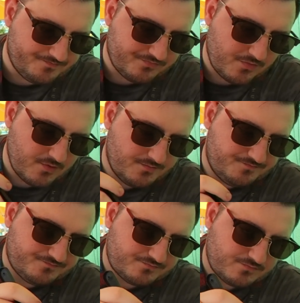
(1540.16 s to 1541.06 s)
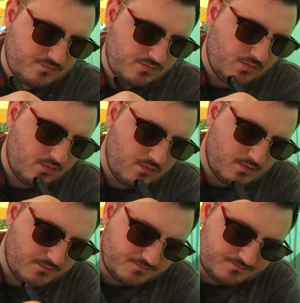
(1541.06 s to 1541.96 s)
Really nice.
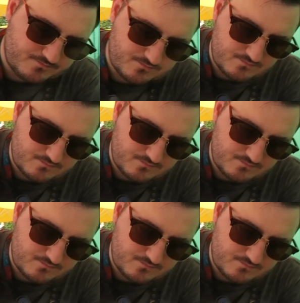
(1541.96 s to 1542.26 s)
Very fresh.